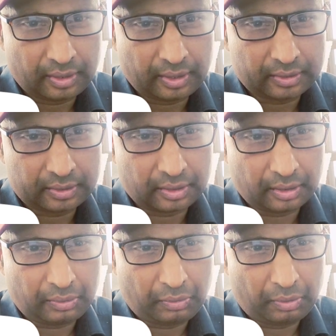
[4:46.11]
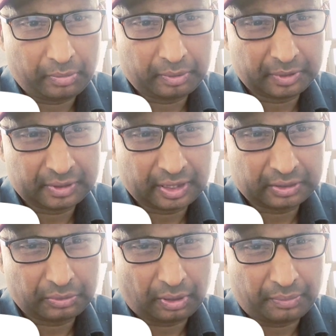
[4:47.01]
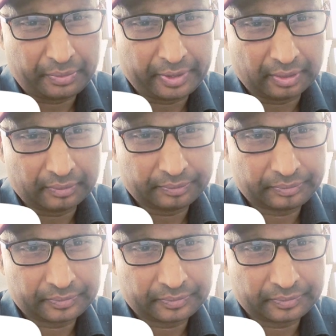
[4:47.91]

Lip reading: Next, common mistakes to avoid.